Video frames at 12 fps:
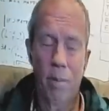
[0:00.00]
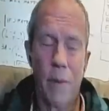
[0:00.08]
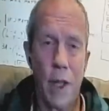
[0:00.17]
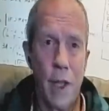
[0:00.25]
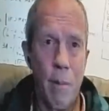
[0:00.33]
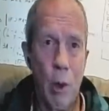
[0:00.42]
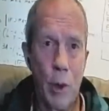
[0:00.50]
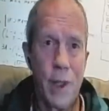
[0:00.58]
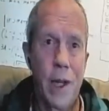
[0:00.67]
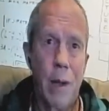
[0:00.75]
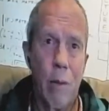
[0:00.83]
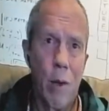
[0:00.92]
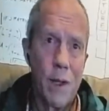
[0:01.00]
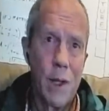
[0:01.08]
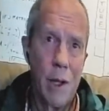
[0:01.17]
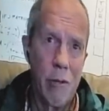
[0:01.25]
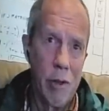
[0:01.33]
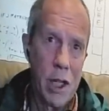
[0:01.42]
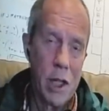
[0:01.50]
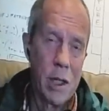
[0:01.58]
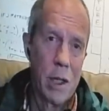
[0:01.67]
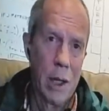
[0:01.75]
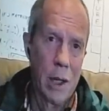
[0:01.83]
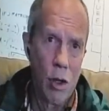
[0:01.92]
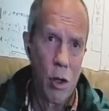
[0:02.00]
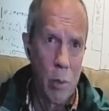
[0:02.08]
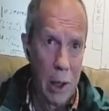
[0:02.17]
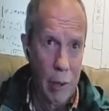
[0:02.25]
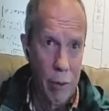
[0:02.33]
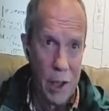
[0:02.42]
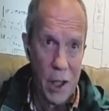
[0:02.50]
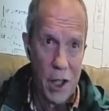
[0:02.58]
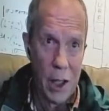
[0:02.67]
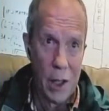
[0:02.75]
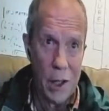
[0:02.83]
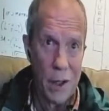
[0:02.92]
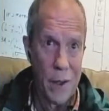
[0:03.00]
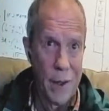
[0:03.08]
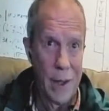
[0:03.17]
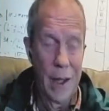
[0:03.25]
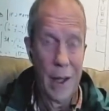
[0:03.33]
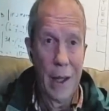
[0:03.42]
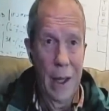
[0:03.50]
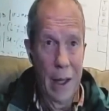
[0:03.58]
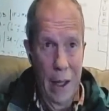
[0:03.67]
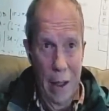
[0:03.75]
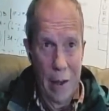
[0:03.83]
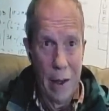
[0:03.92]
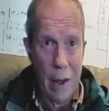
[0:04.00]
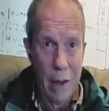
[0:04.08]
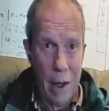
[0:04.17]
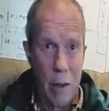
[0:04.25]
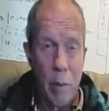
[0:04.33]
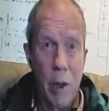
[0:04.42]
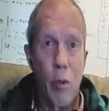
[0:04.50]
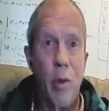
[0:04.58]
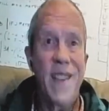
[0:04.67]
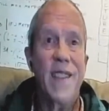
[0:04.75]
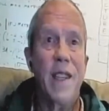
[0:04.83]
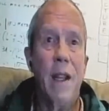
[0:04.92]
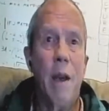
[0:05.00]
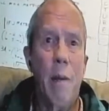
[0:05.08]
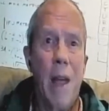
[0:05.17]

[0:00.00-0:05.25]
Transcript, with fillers: small step once they reach uh, human level intelligence. They'll be reason, and,